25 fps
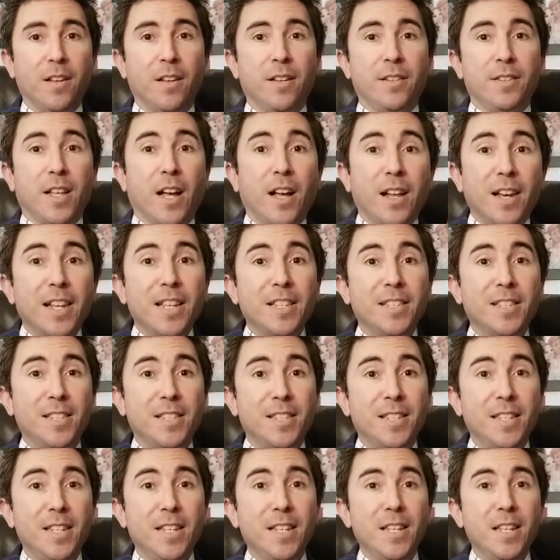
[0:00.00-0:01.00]
Now let's
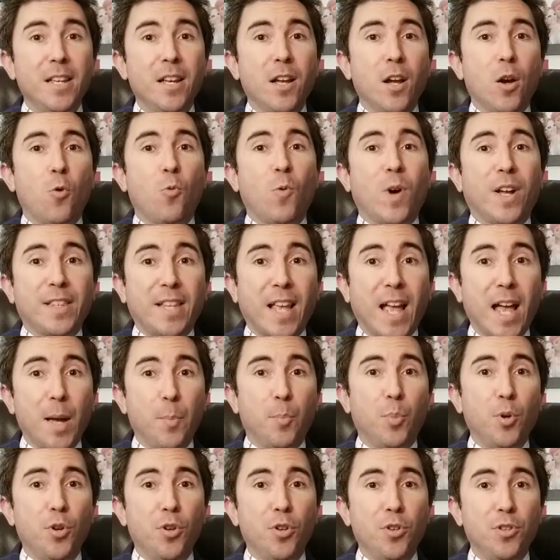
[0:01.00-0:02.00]
see what
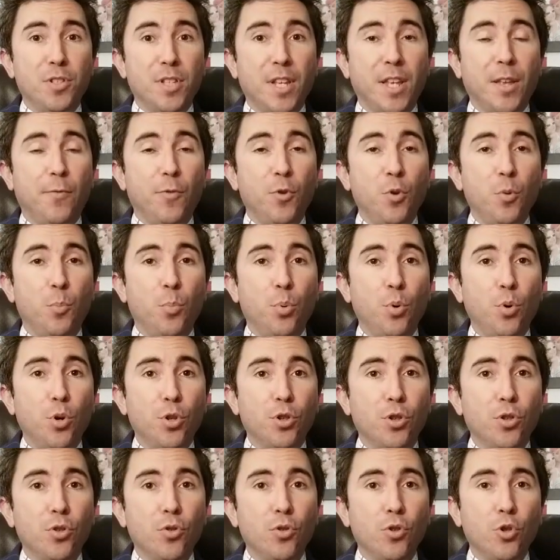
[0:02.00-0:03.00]
happens if you put
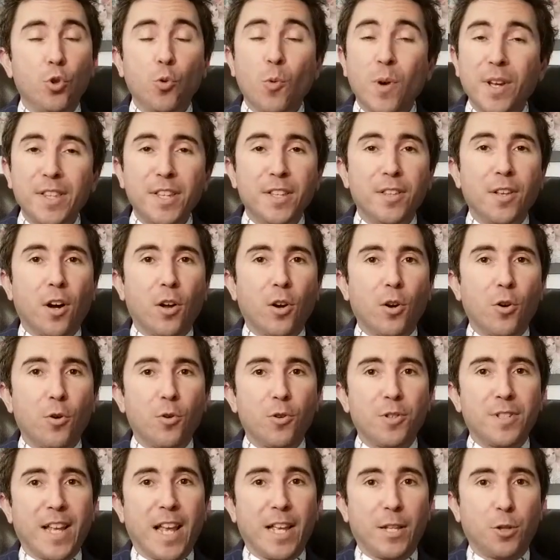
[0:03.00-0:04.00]

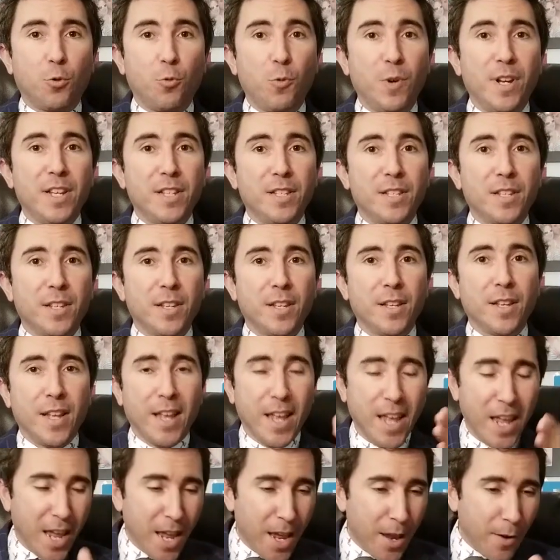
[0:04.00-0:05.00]
$20 at risk
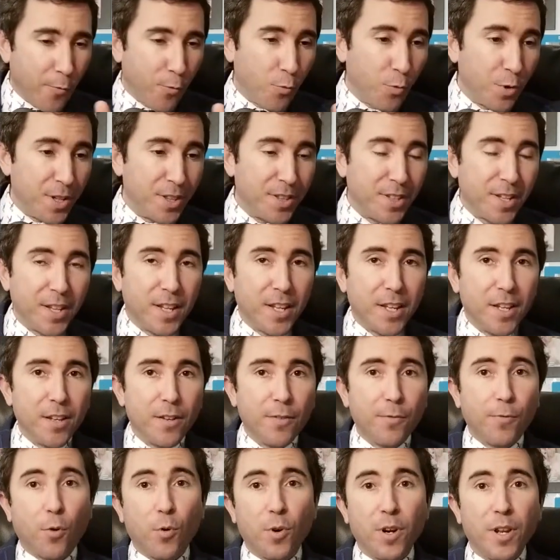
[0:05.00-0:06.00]
every day
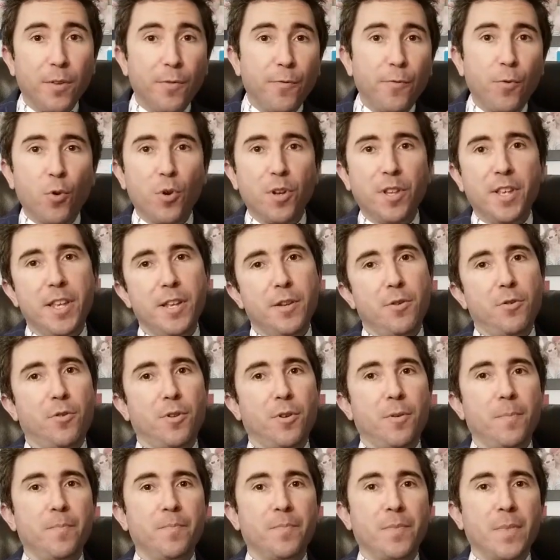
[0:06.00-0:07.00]
for a full
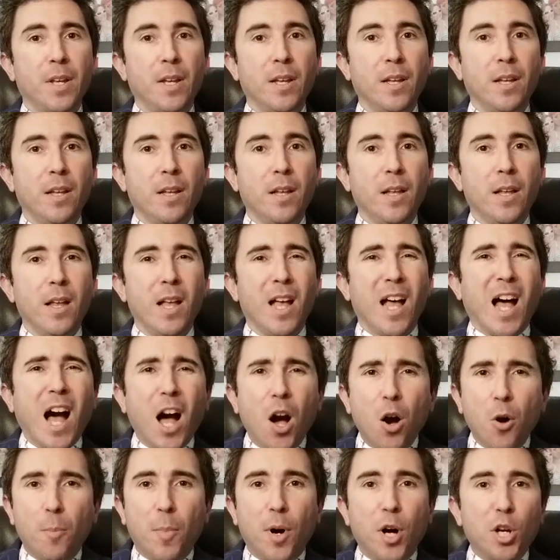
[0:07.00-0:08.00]
year.
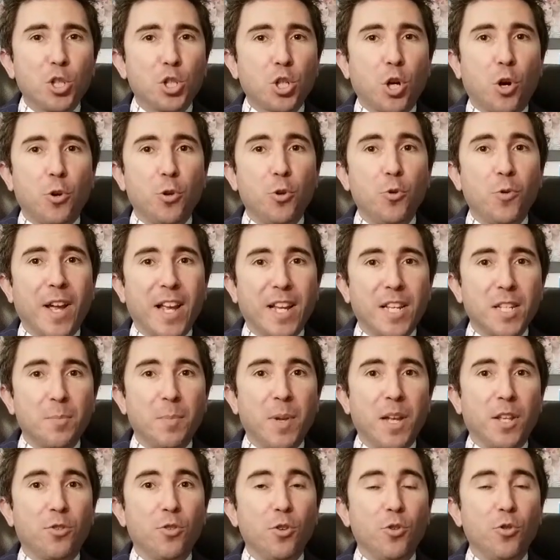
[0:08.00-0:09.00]
How much are you
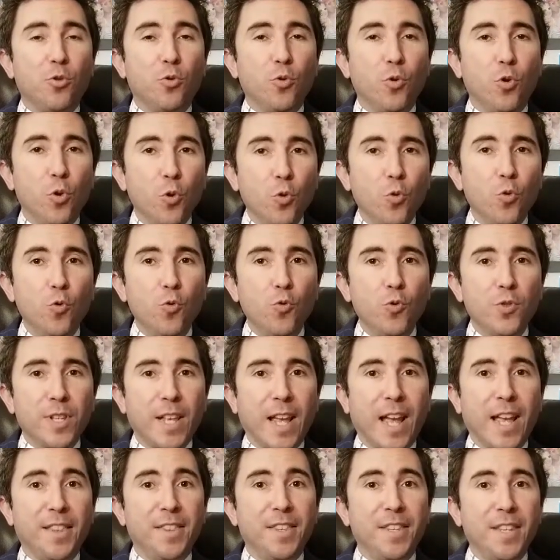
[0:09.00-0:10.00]
expected to lose
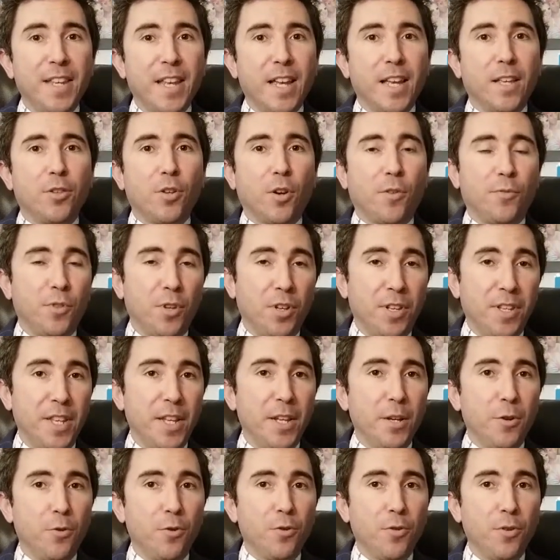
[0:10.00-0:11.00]
at the end of the
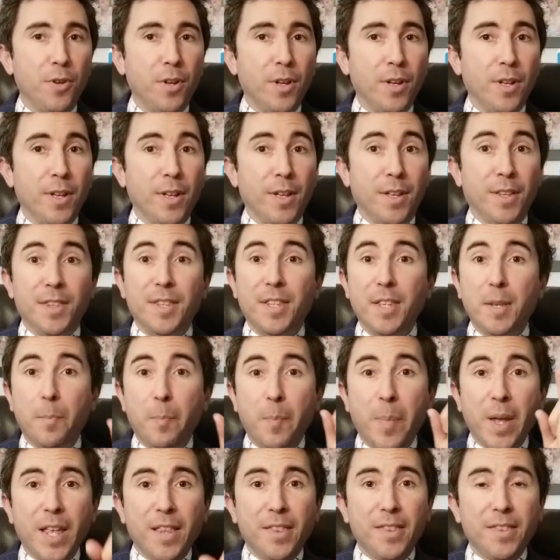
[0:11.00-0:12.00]
year,
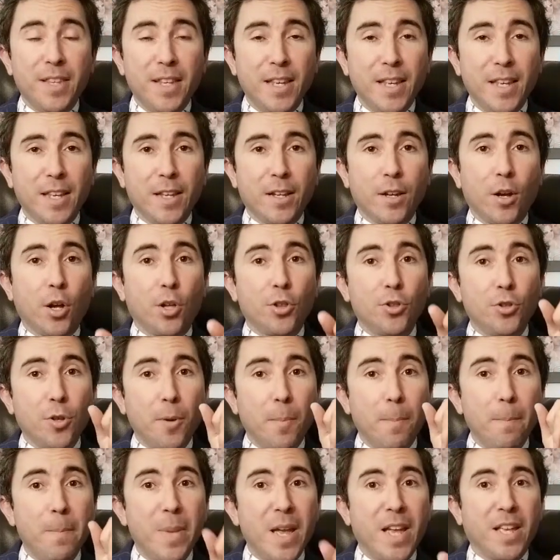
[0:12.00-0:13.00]
depending on the
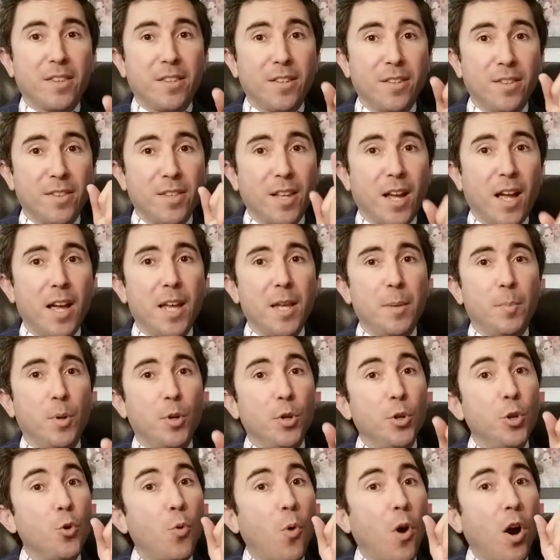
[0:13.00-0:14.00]
bet type
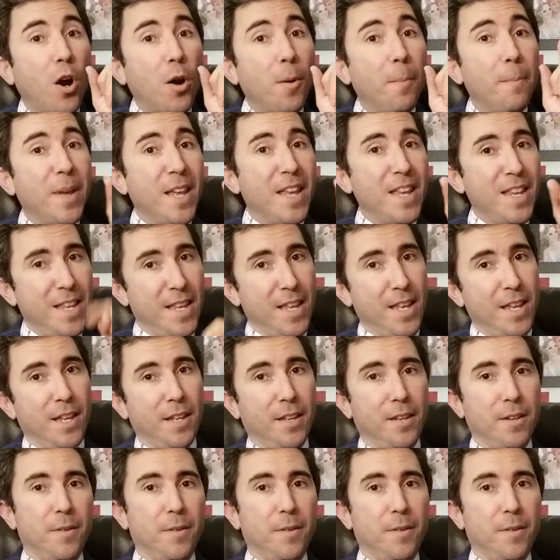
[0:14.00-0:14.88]
you are making?